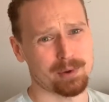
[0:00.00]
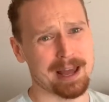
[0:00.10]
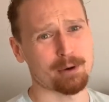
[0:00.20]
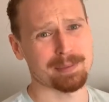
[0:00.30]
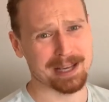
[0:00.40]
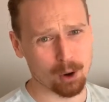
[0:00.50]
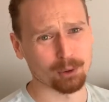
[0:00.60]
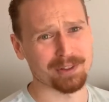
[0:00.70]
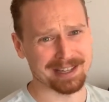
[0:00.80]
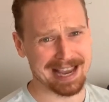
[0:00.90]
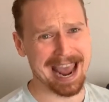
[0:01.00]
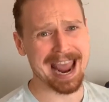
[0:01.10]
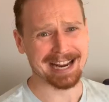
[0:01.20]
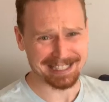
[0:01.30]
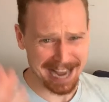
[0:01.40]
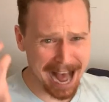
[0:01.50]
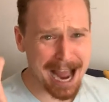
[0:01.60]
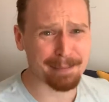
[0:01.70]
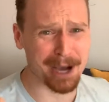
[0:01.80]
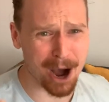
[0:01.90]
without being older than Kang? A
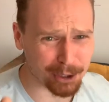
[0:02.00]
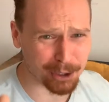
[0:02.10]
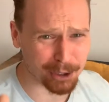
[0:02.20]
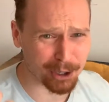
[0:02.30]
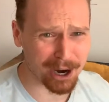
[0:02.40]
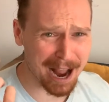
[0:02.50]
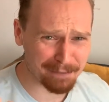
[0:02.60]
time conqueror.